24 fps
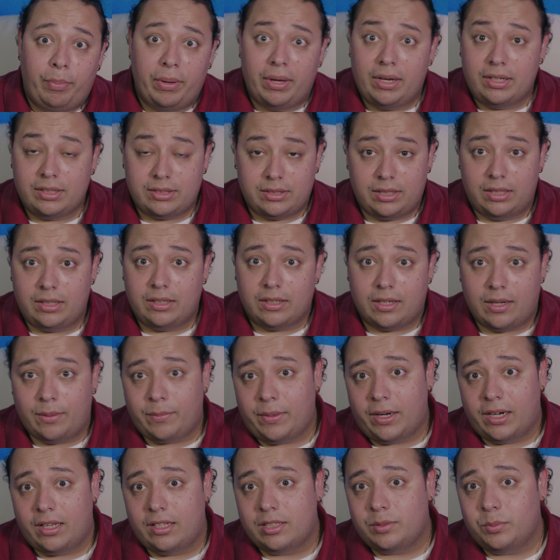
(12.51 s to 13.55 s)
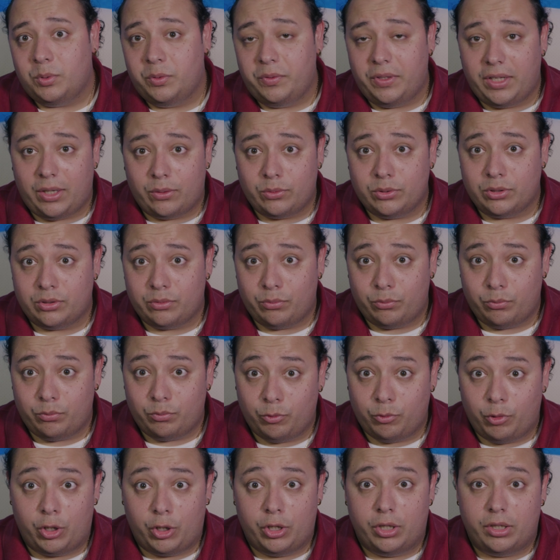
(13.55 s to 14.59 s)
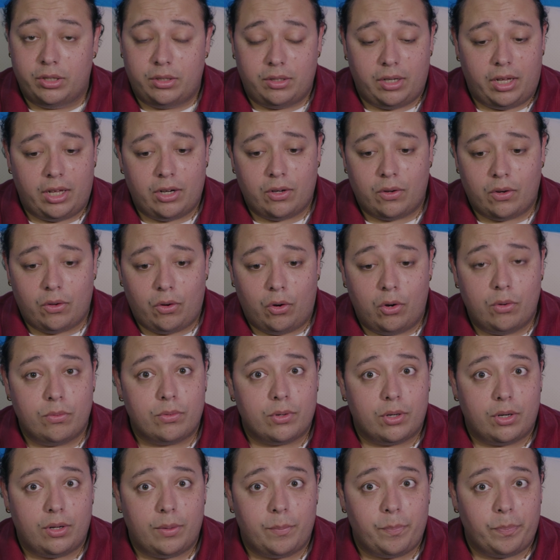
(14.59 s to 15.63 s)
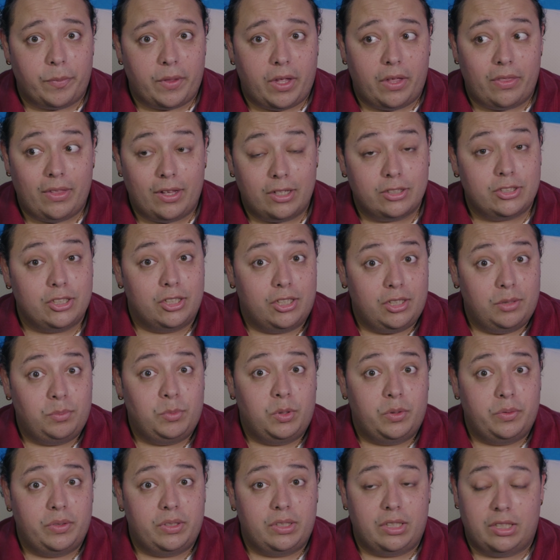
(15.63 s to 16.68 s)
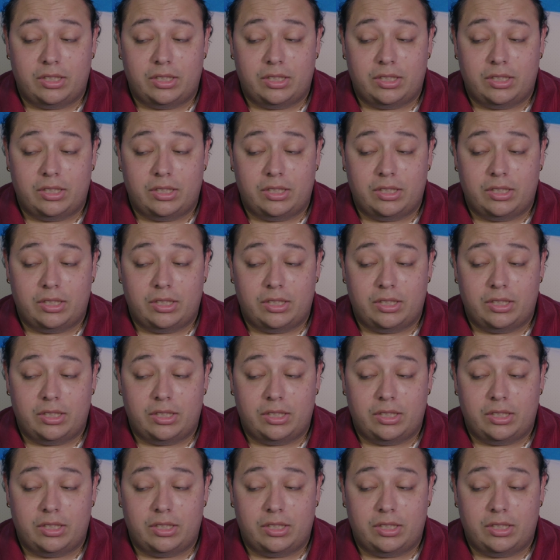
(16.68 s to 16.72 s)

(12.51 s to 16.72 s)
Biggest thing to come out of this movie that was good, and overall, I think it's a good movie.